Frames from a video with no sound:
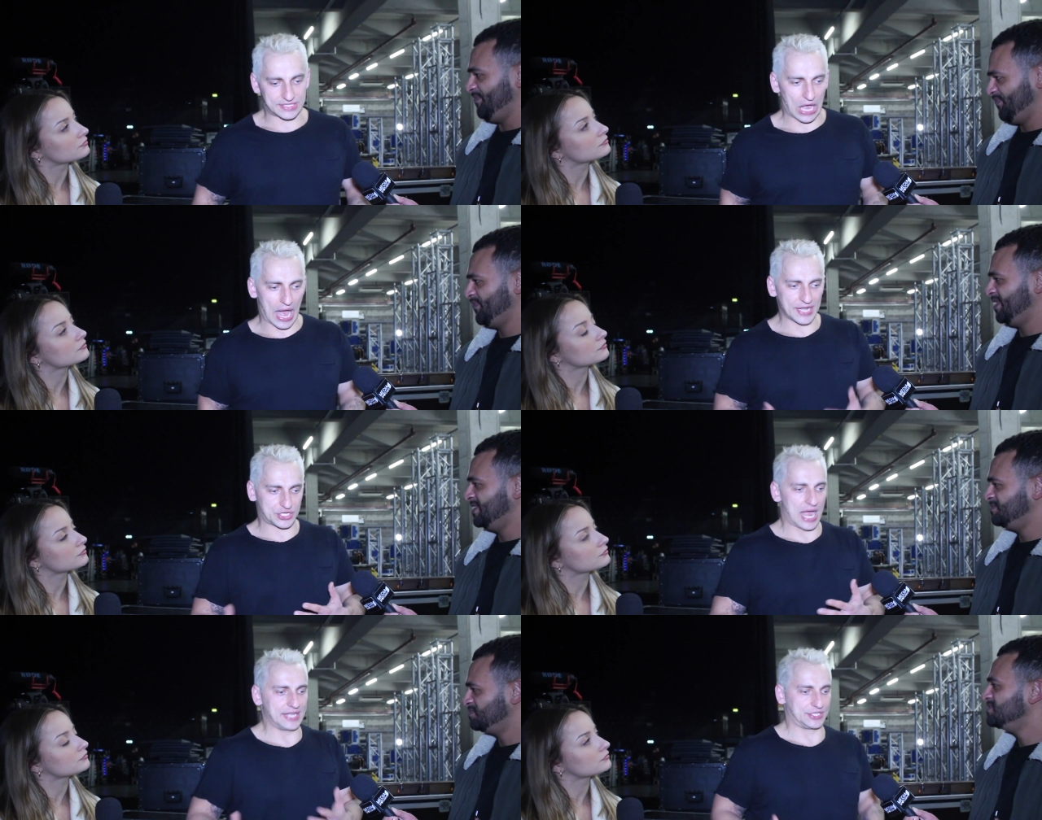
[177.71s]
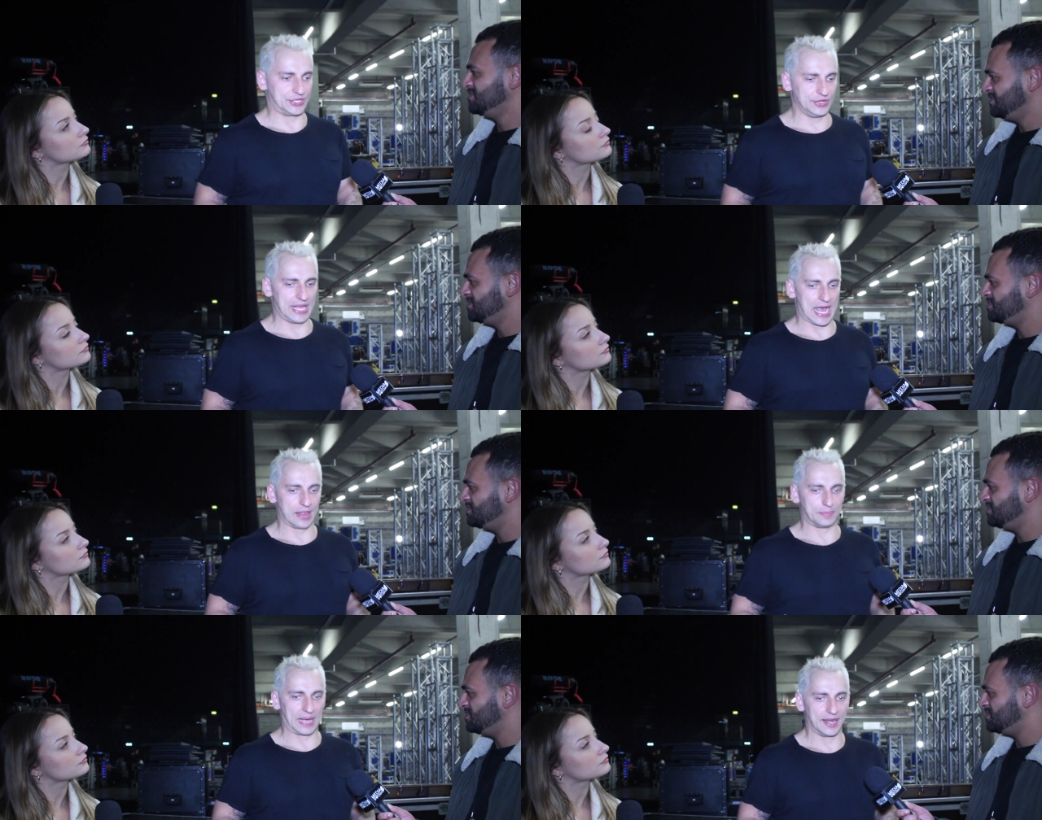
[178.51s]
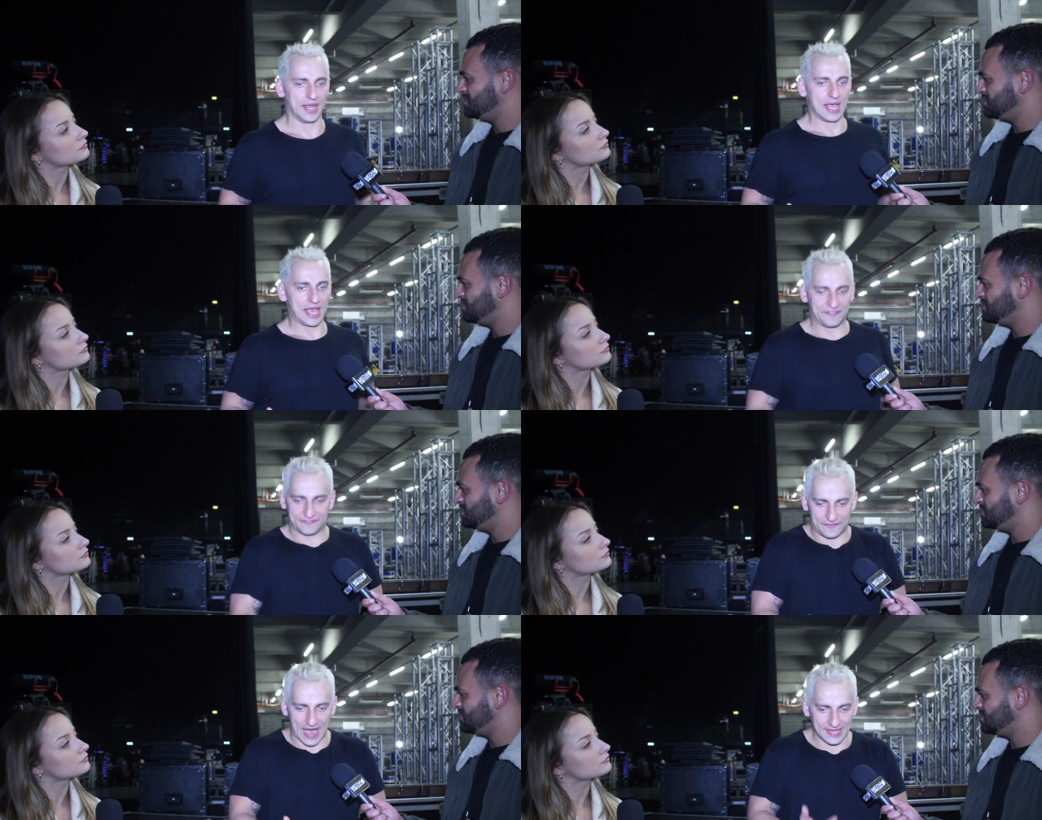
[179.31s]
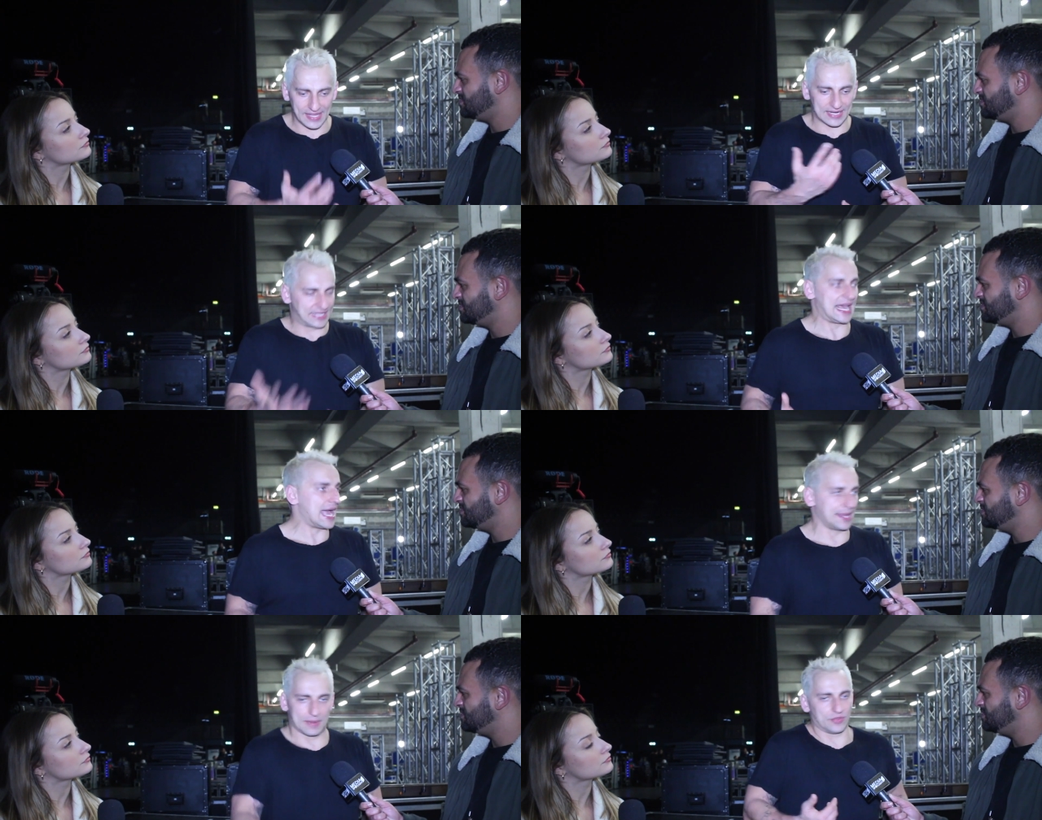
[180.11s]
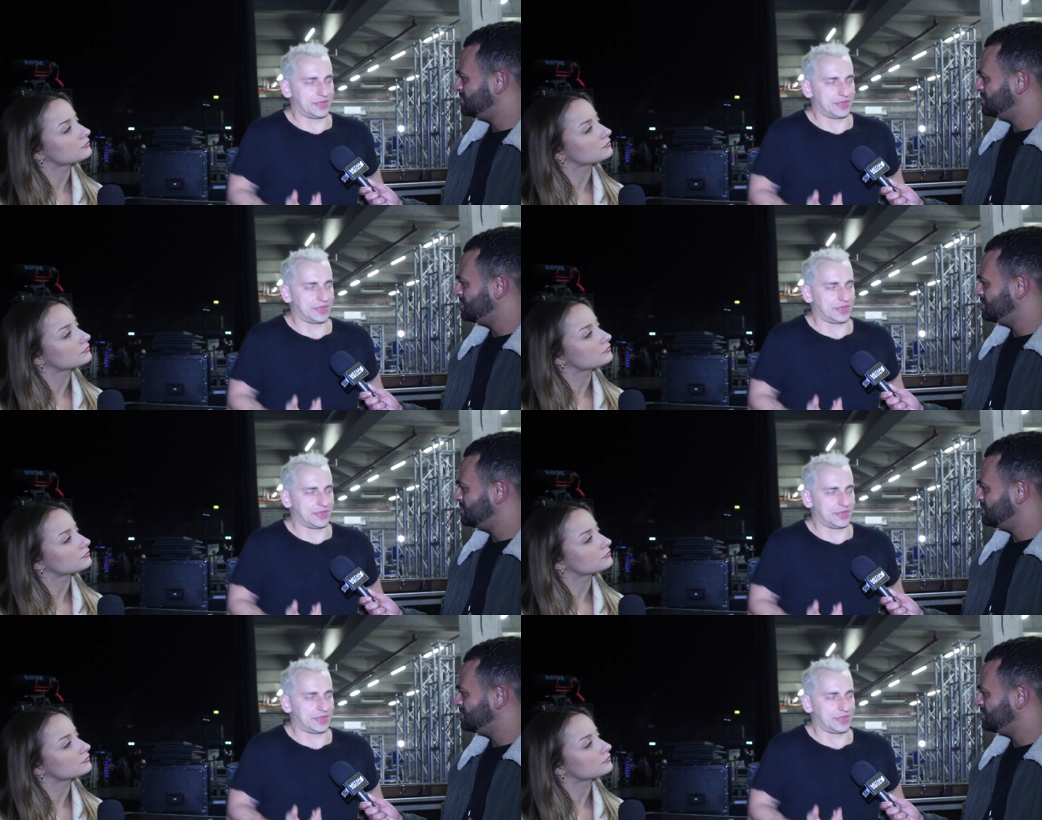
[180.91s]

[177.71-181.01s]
Speaker 1: So I tried to do that, but if I didn't attack